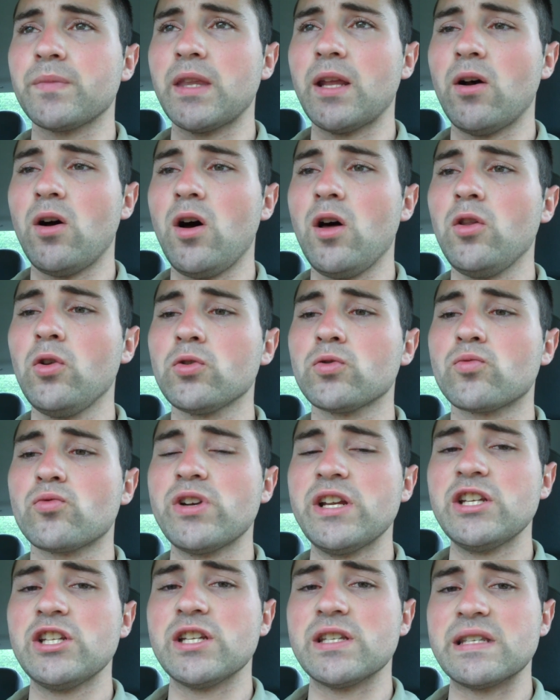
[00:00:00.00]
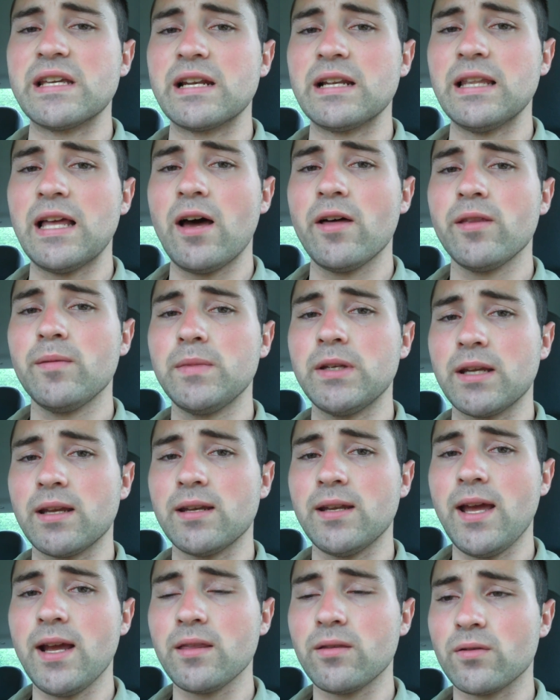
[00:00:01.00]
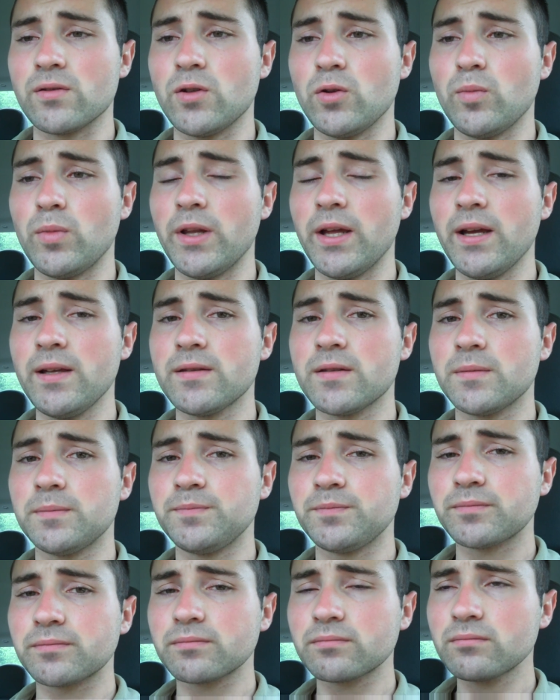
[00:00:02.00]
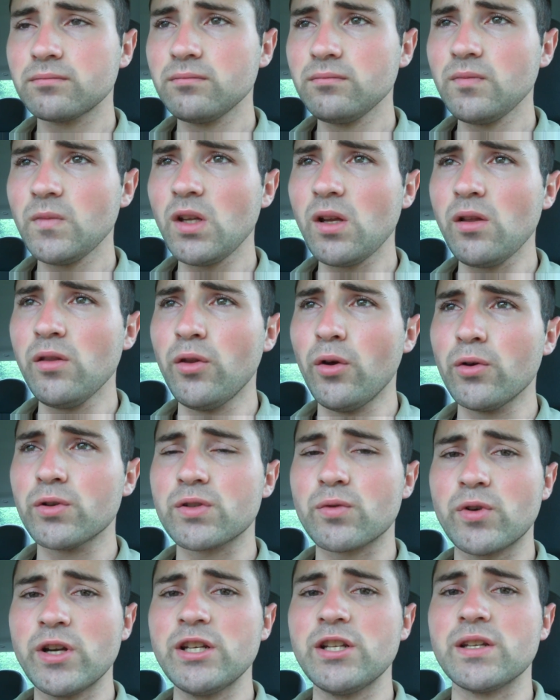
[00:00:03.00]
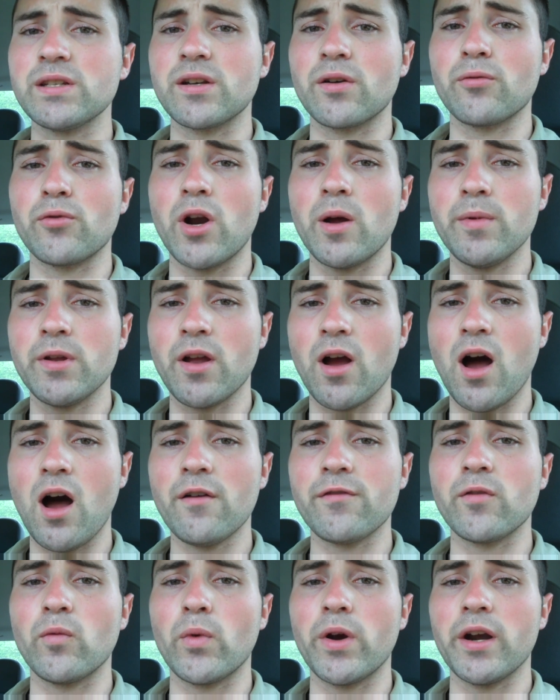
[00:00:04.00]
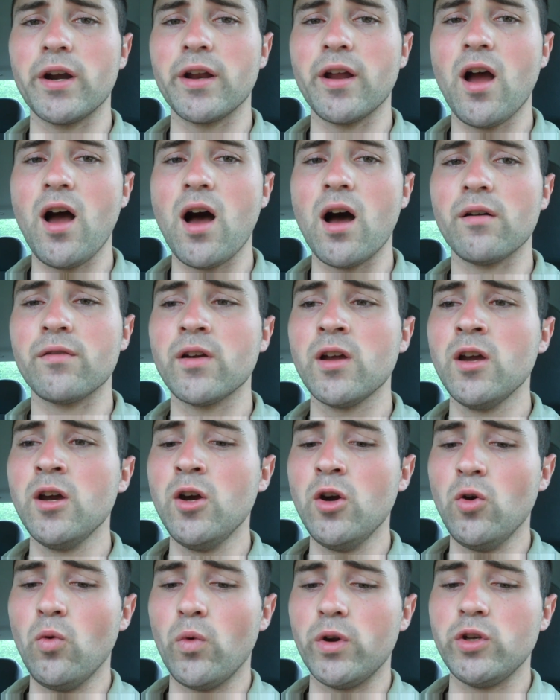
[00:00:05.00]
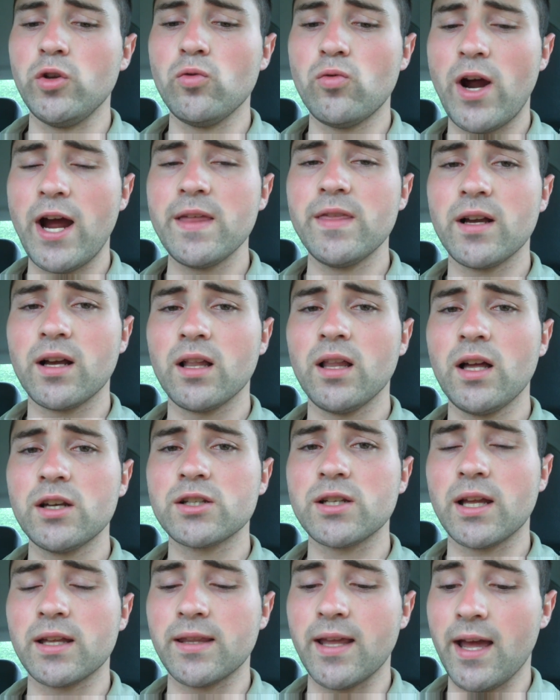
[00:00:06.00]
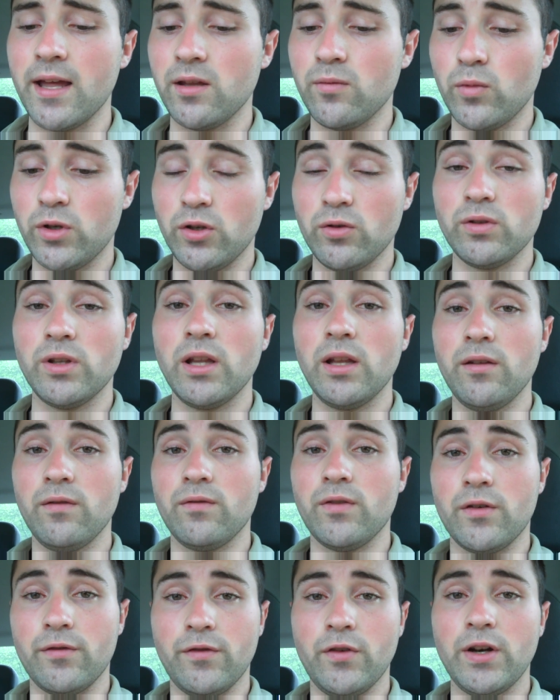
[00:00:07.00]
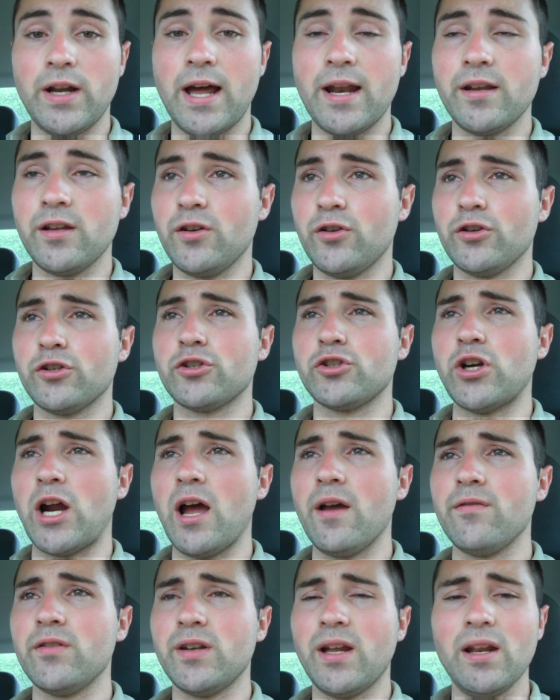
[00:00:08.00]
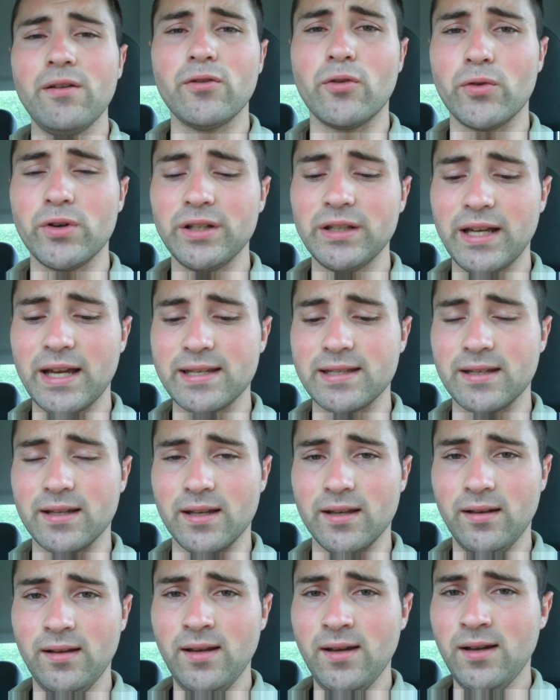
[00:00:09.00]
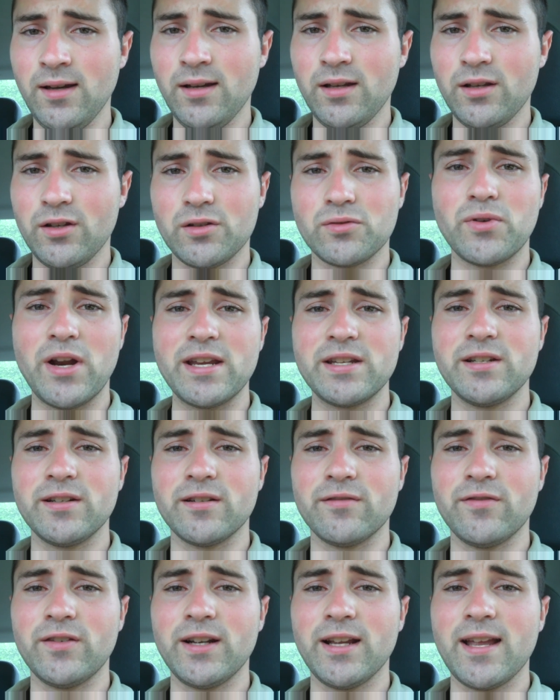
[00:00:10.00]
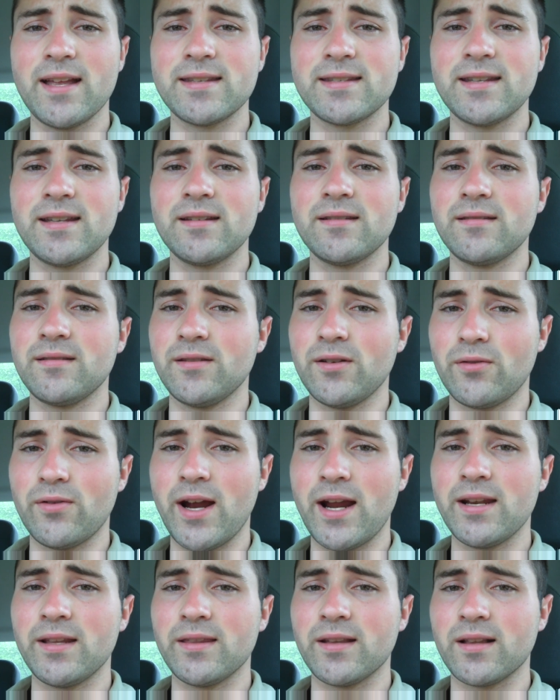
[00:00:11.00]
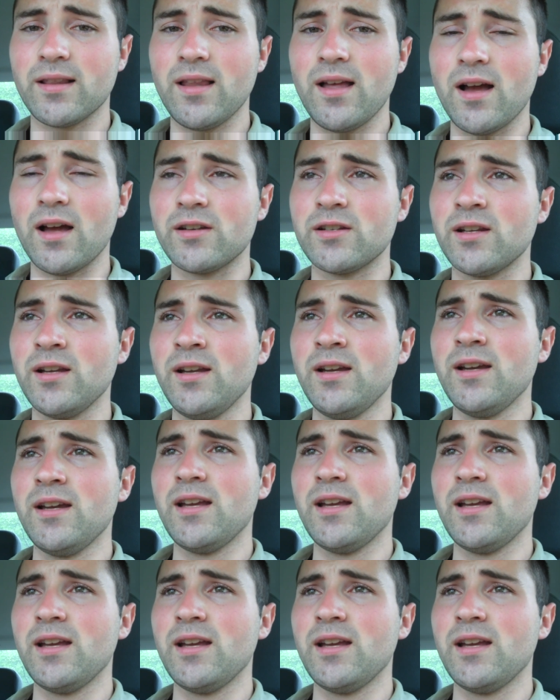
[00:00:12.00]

Now all those ridges that allow them to connect, those two plates, those ridges are rubbing off and wearing off. When you ride the clutch like that, when you leave your foot on it, you're just driving, not even realizing it. You're just resting your foot against it, you're riding the clutch.